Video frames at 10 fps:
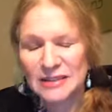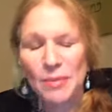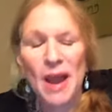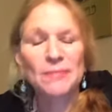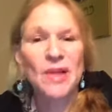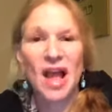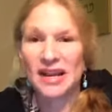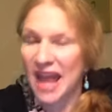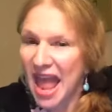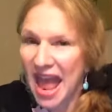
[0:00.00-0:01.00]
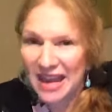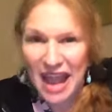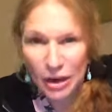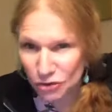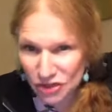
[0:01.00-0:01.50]
Pipeline and
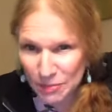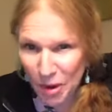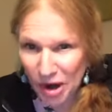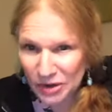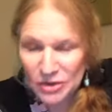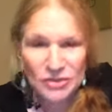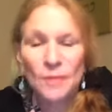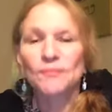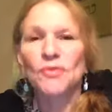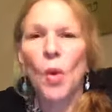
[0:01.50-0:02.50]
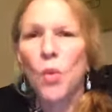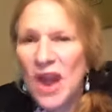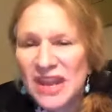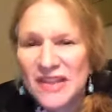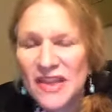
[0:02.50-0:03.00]
energy partners
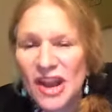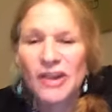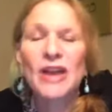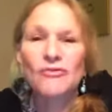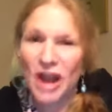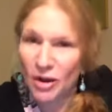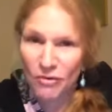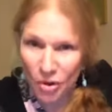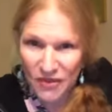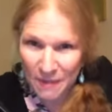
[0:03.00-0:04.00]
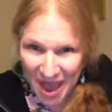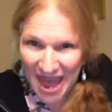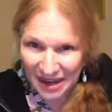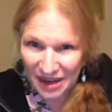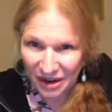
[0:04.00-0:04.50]
went in there and railroaded them
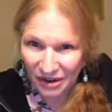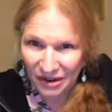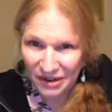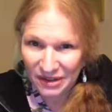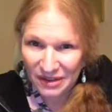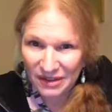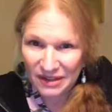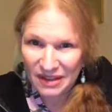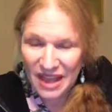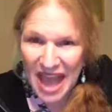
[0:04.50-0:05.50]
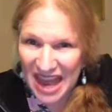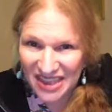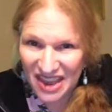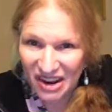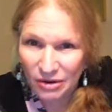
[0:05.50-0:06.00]
out of here. Out of
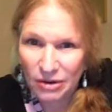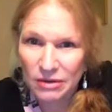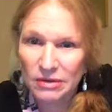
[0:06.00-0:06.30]
there.